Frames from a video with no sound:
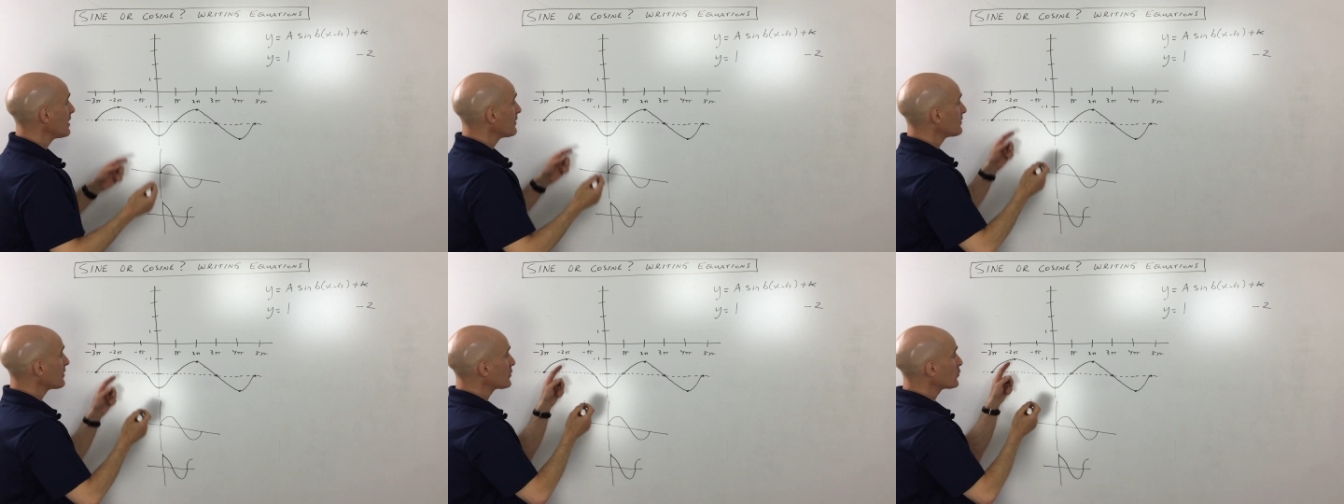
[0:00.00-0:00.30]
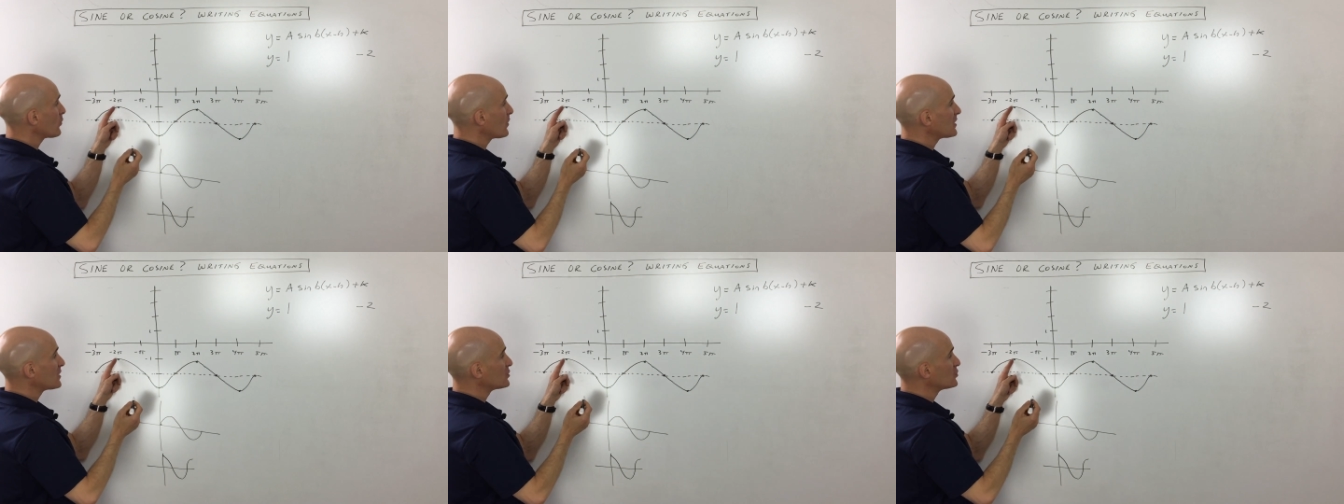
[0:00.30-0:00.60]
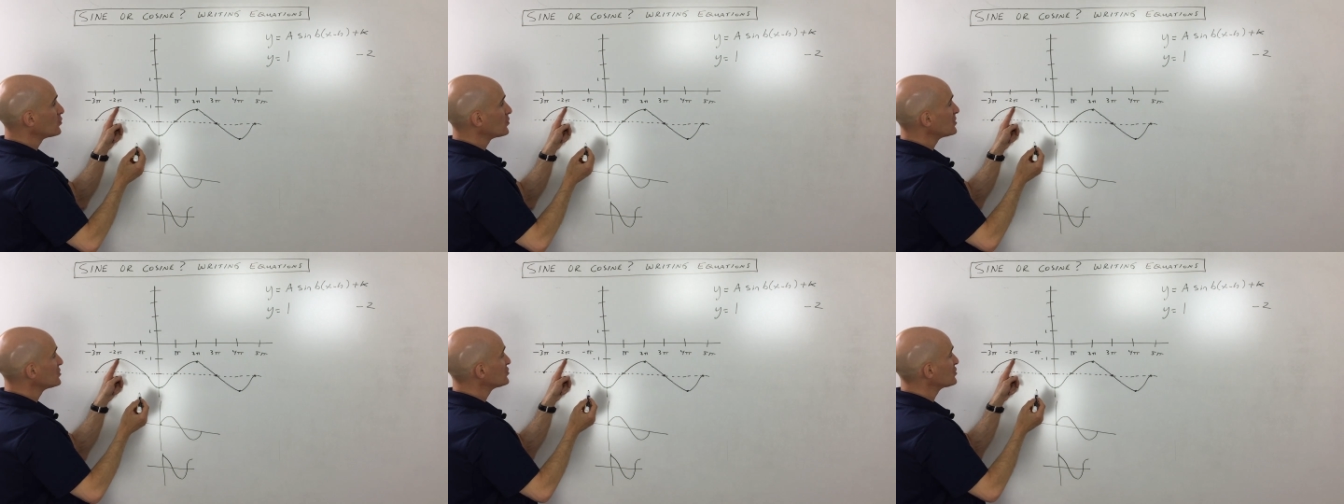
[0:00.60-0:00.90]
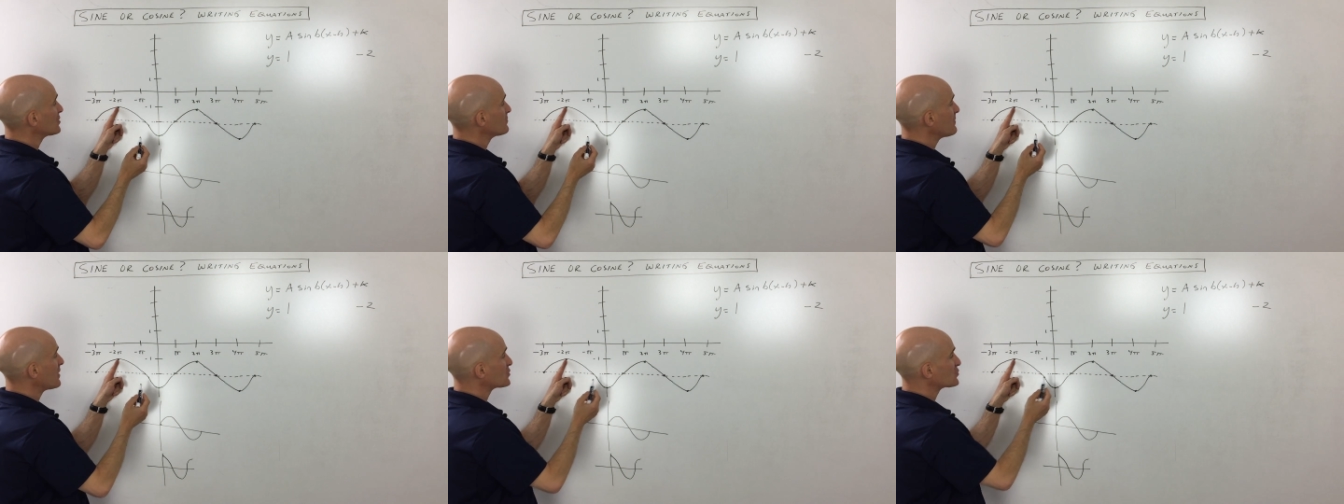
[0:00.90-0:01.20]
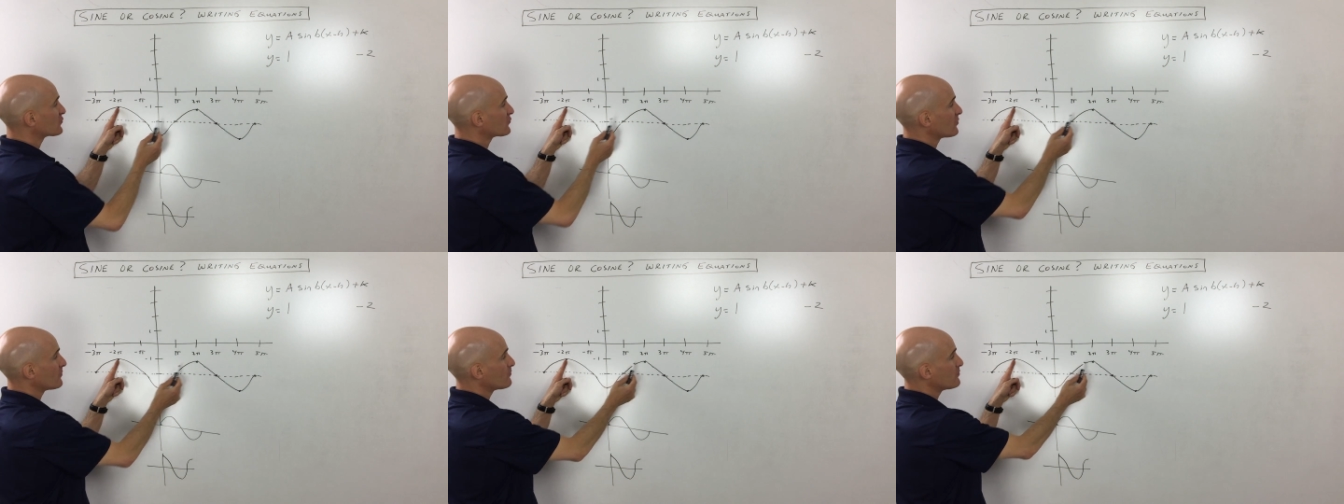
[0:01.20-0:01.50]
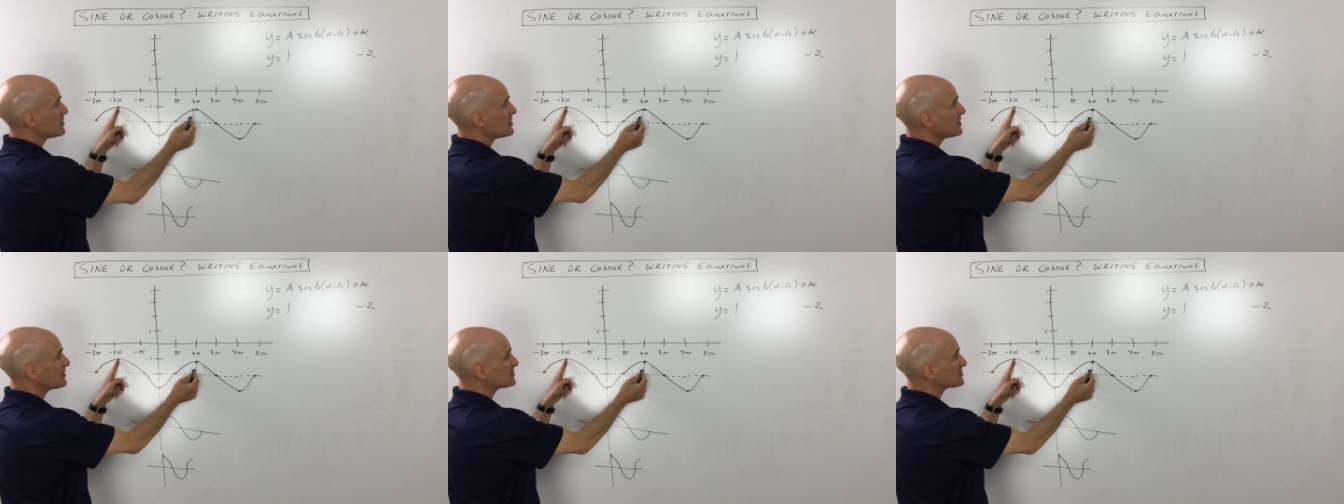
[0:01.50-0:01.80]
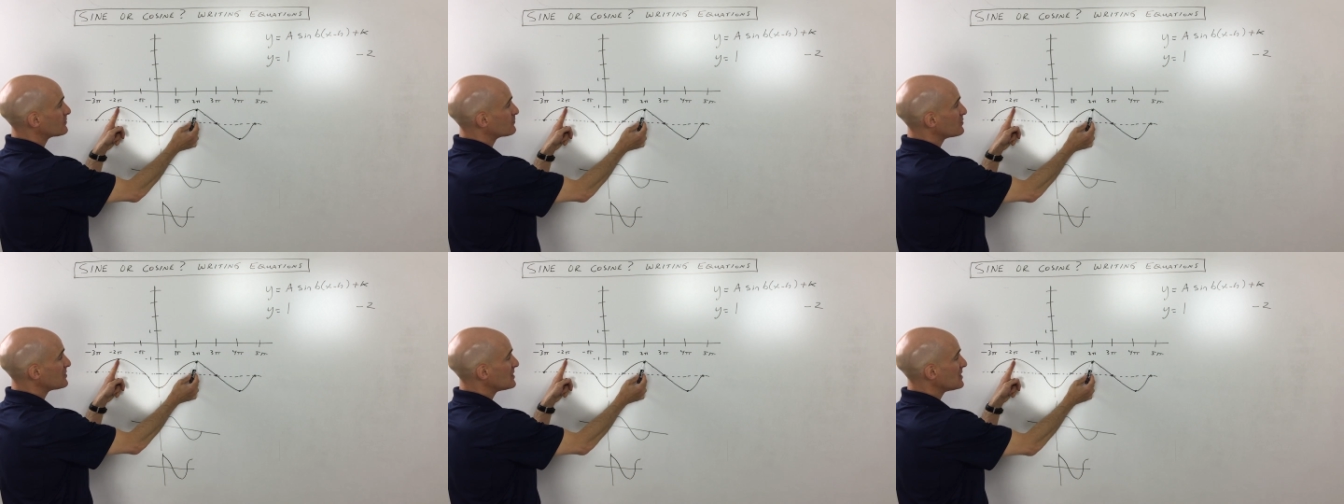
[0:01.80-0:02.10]
The other way to do it is you can measure from peak
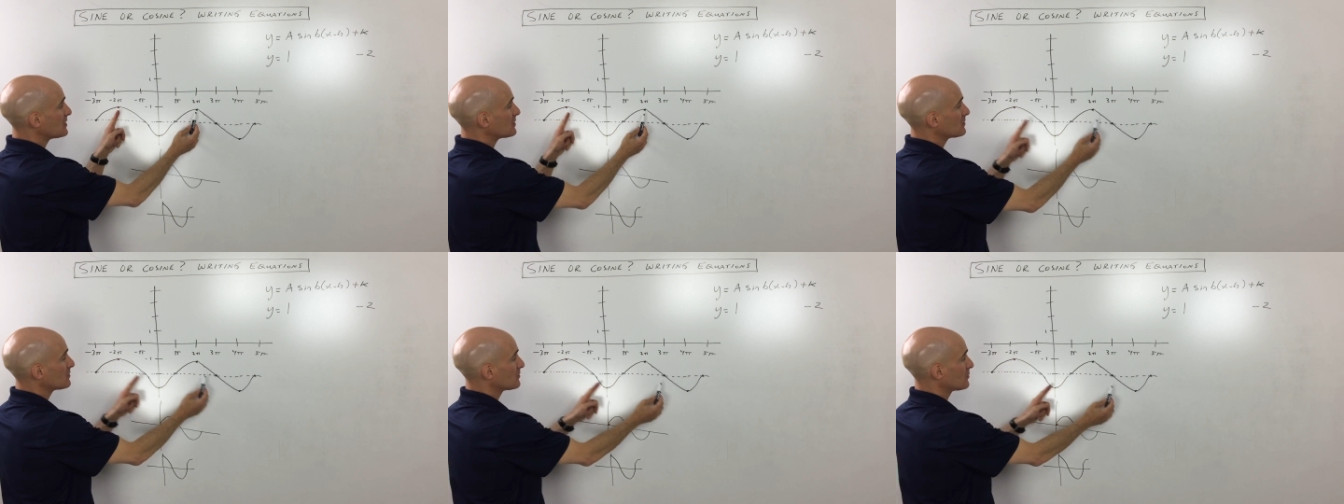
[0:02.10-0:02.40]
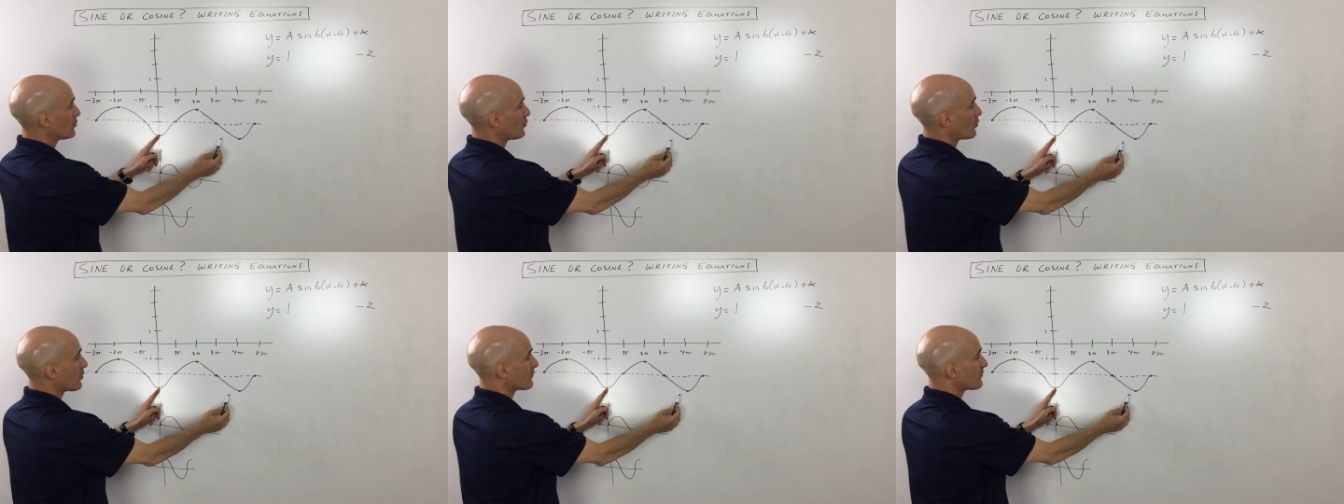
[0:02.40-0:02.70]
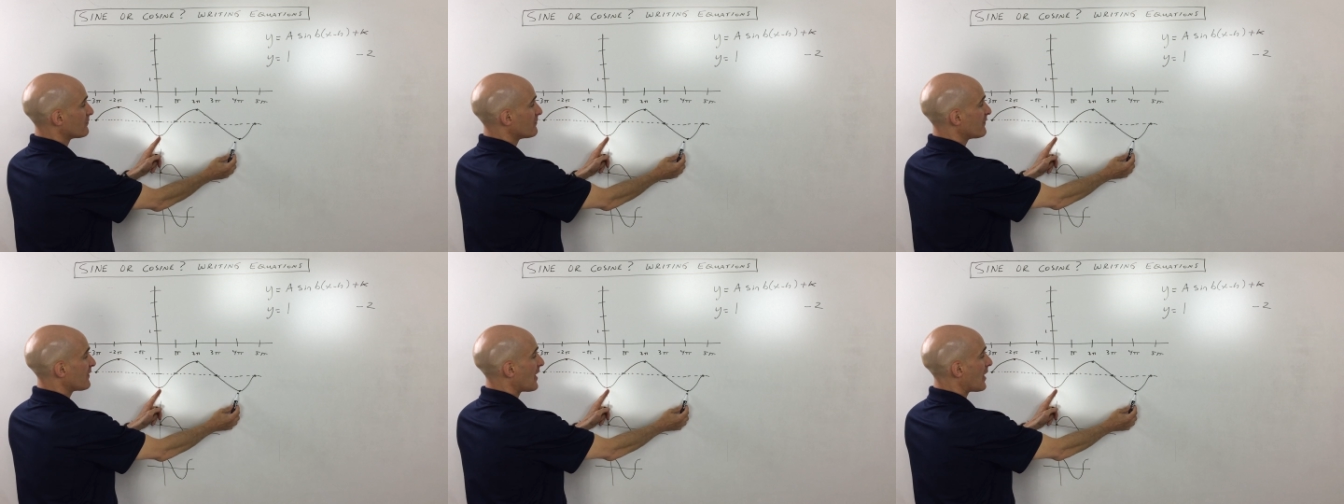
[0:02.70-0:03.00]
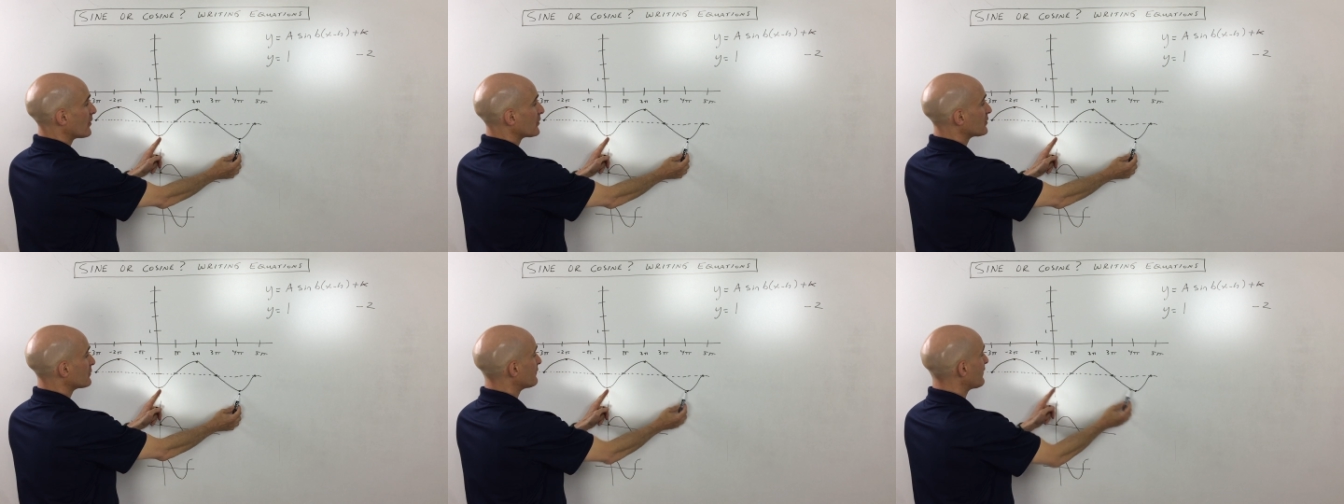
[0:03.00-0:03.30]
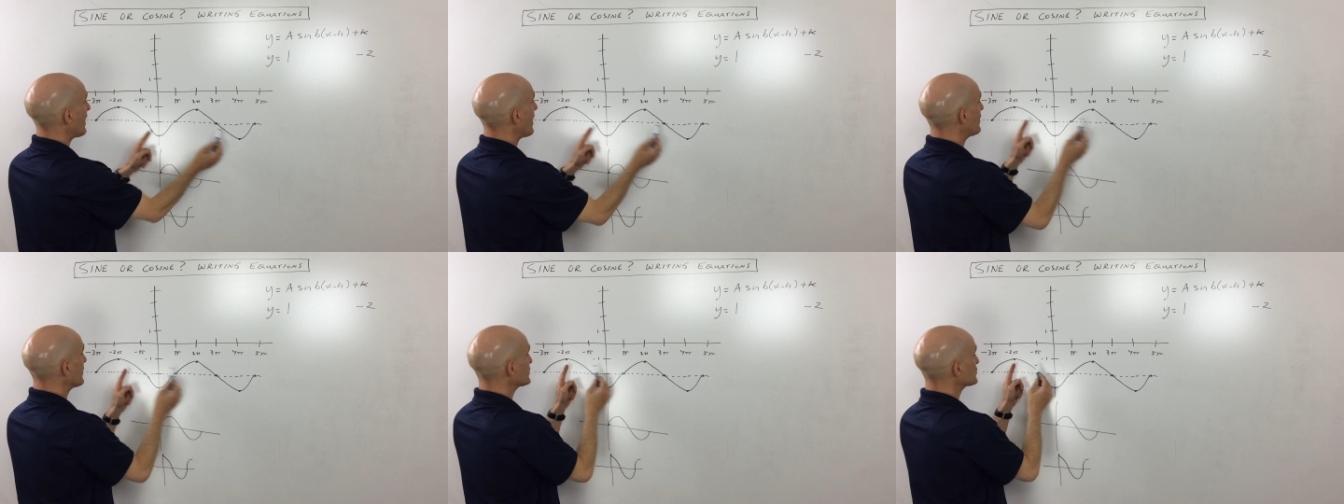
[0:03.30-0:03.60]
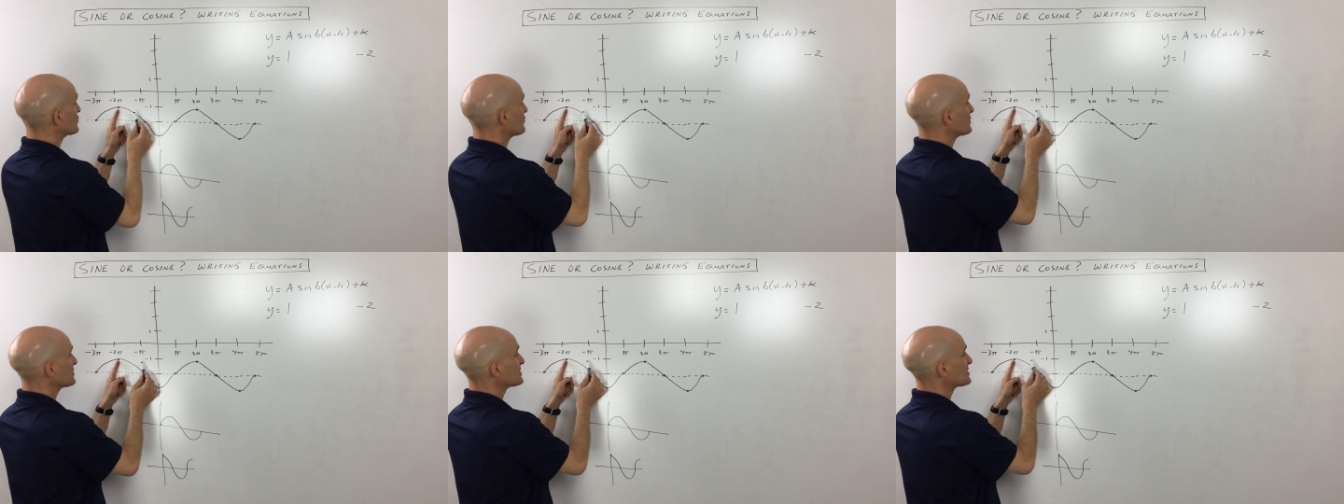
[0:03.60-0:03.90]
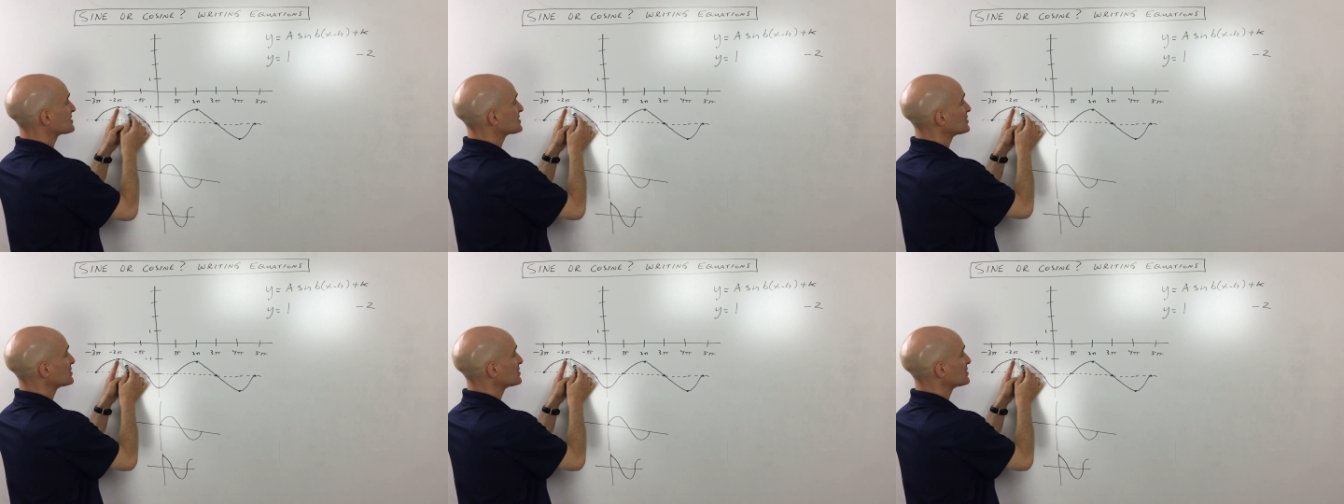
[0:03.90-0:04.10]
to peak or from valley to valley. So this is